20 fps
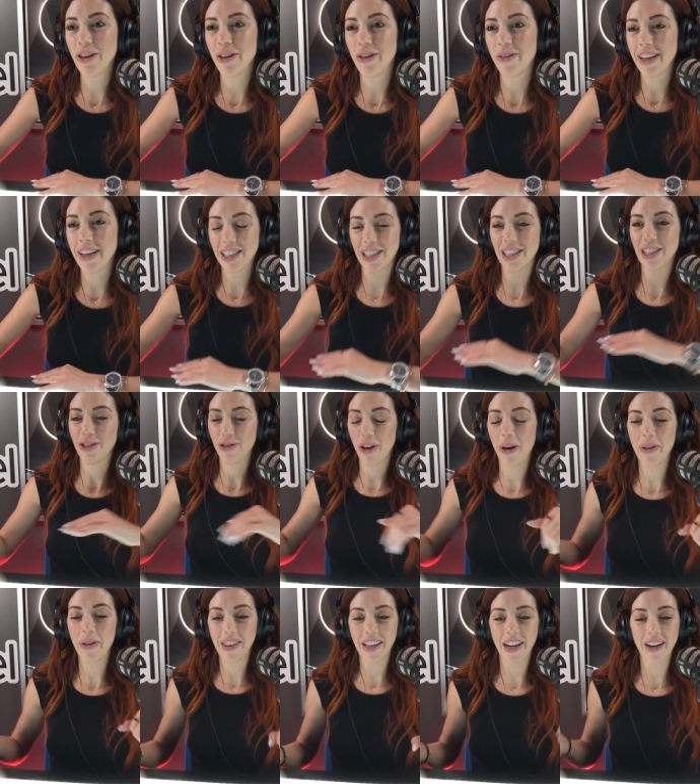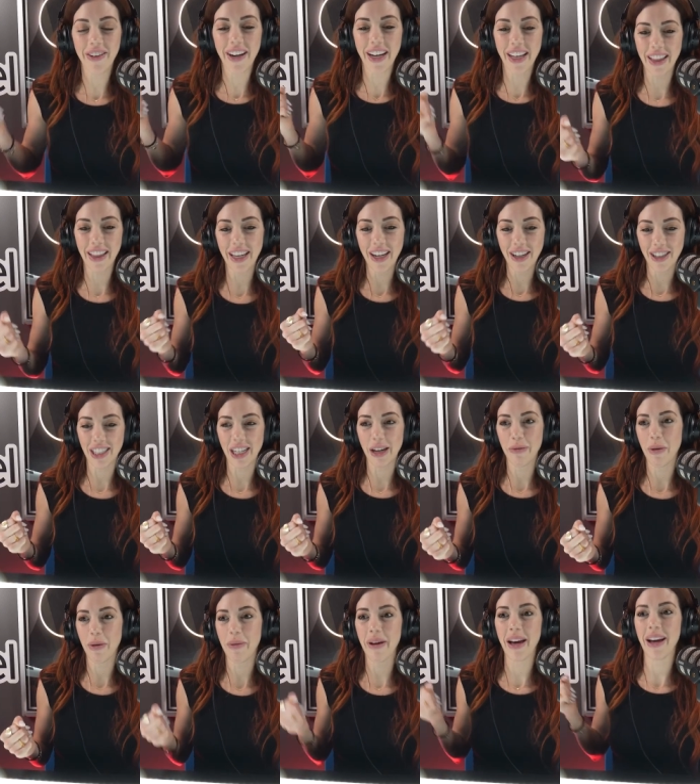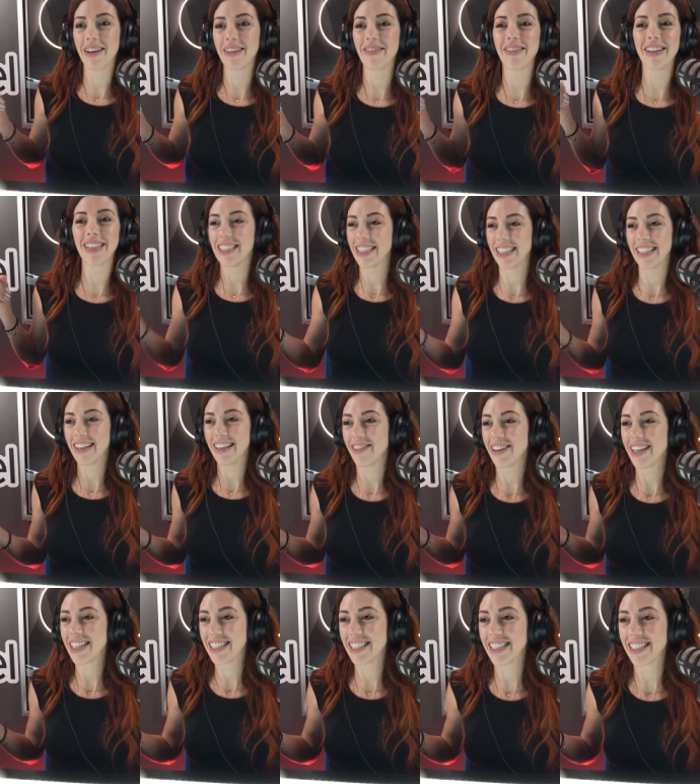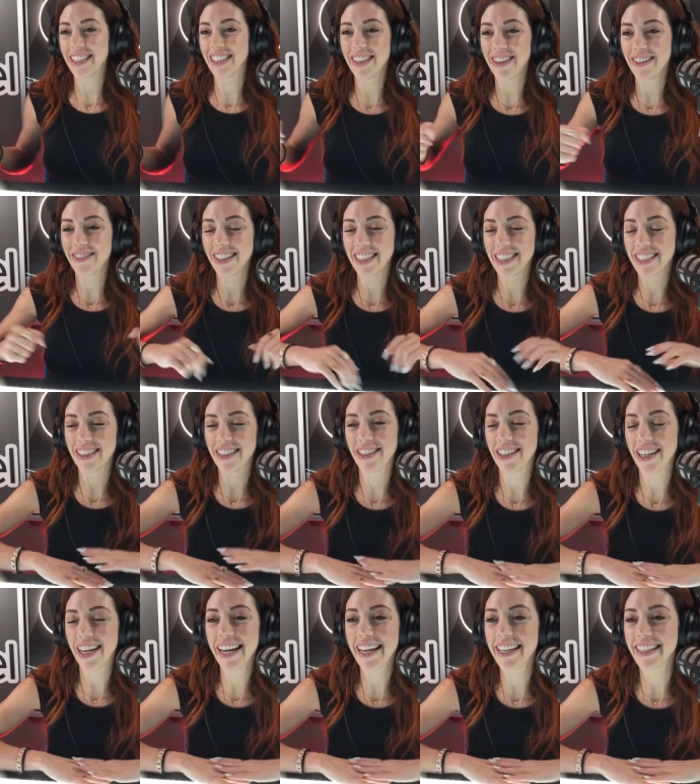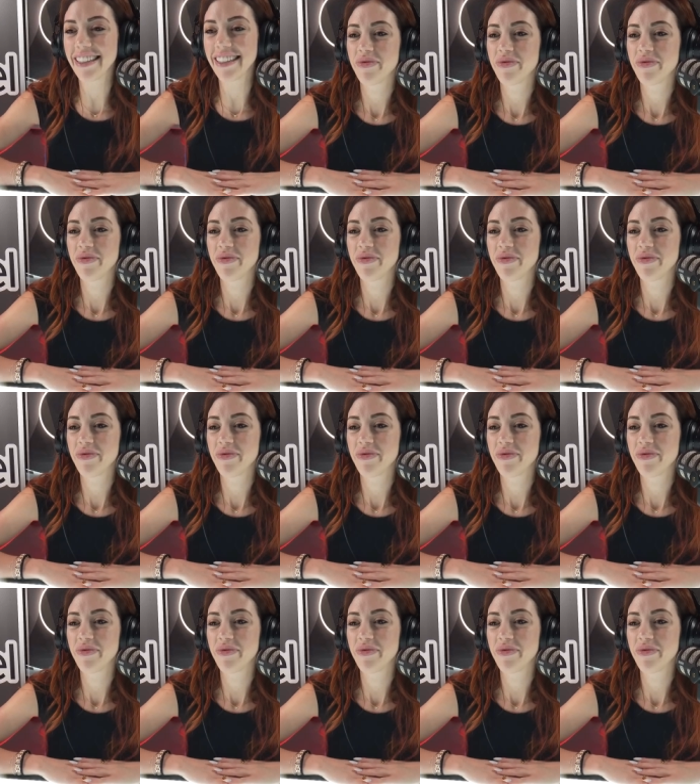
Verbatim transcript: I'm like she does aromatherapy and leadership. I'm like, what does she what does she do? What does she create?